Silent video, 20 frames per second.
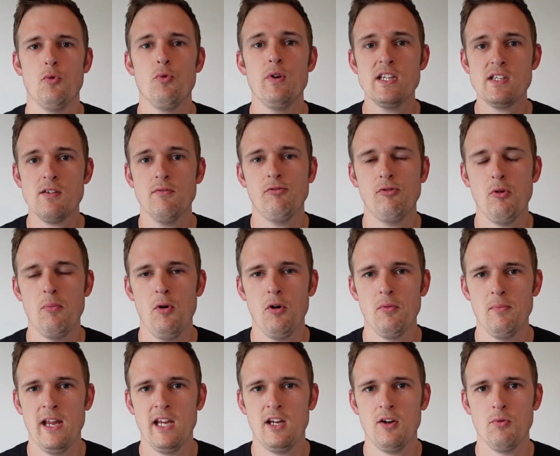reason for
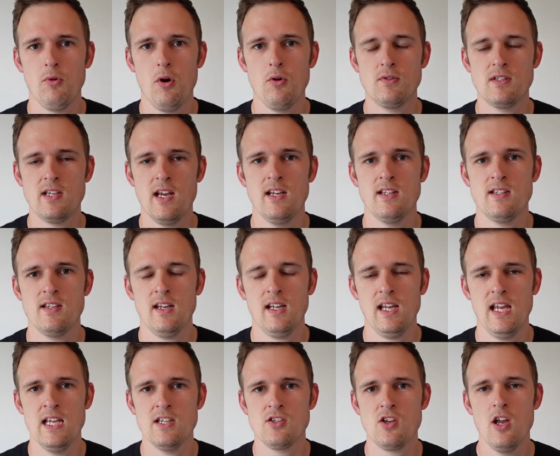bookmaker rotating
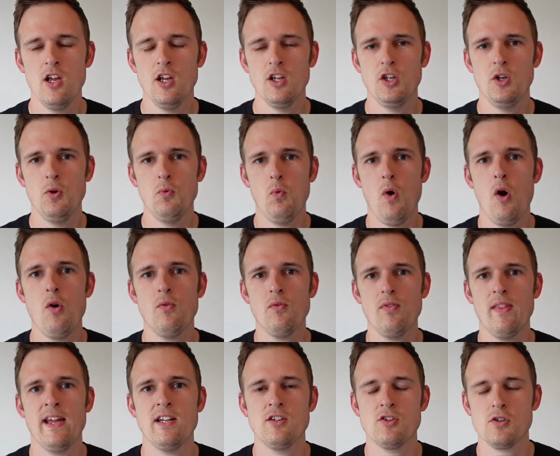is you won't
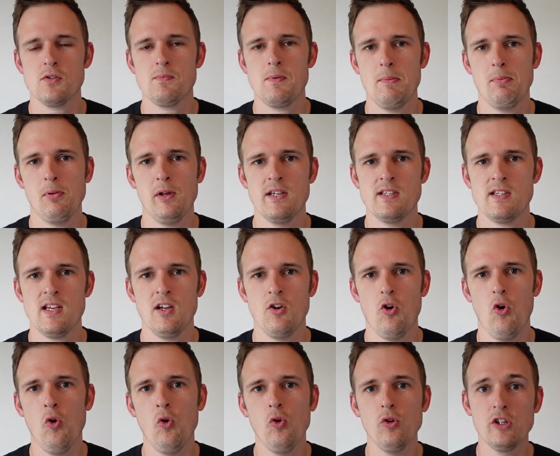then just be placing
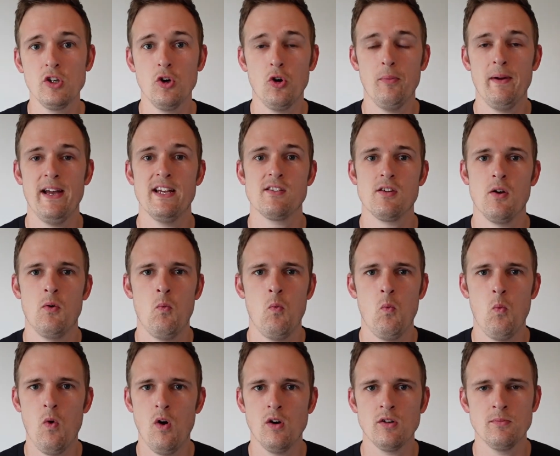all your bets on
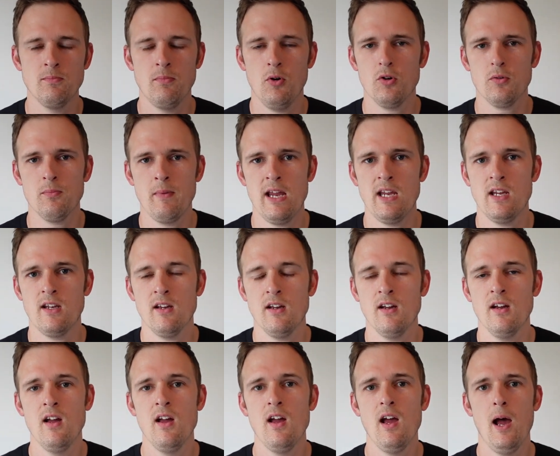one bookmaker
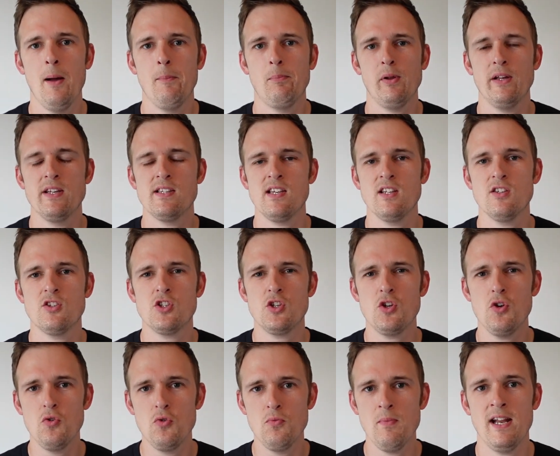and placing
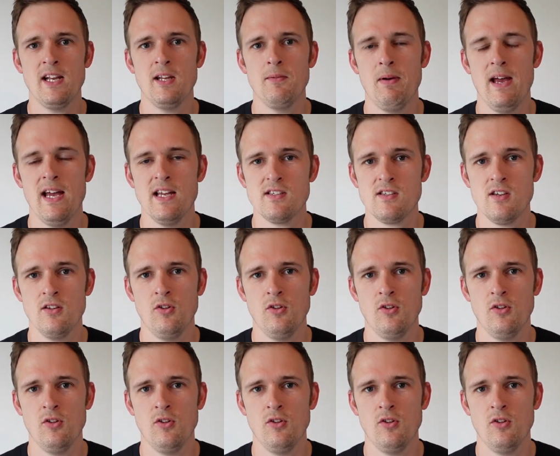too many bets and